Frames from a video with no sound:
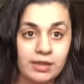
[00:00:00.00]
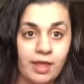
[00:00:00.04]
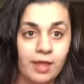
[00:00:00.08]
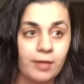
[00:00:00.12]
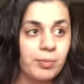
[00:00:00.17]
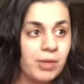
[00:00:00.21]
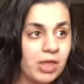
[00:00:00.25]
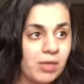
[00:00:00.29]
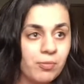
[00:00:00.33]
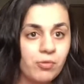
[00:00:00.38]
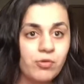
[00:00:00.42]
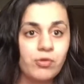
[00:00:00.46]

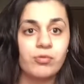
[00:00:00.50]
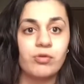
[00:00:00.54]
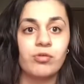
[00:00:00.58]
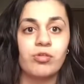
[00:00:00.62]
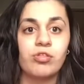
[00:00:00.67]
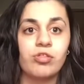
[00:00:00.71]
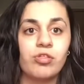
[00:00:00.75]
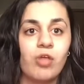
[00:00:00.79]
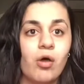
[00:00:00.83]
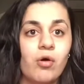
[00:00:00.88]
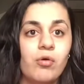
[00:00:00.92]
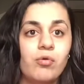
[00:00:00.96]
Like people were
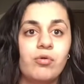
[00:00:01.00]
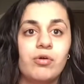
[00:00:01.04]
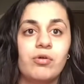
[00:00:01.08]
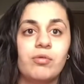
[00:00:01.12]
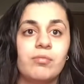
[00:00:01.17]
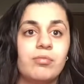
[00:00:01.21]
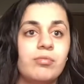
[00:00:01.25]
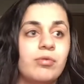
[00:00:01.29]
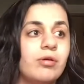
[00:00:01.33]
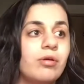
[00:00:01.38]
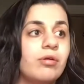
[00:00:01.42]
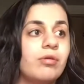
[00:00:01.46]
so
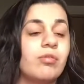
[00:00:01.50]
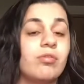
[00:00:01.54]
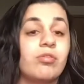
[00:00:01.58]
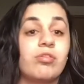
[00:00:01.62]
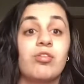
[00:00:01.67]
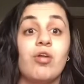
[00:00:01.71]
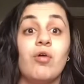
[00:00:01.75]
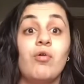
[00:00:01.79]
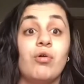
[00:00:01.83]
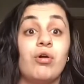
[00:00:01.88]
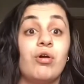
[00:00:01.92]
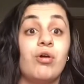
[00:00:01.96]

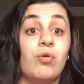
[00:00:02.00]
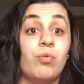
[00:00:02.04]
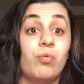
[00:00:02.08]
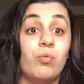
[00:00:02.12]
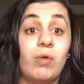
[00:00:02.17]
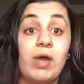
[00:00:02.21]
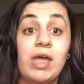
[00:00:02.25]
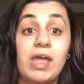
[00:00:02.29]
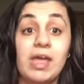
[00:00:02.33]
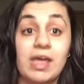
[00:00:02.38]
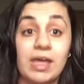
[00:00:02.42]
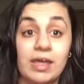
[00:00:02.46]

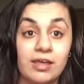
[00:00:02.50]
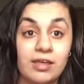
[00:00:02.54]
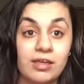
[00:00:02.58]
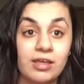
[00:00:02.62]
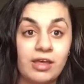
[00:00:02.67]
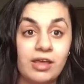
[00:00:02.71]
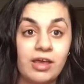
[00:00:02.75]
quick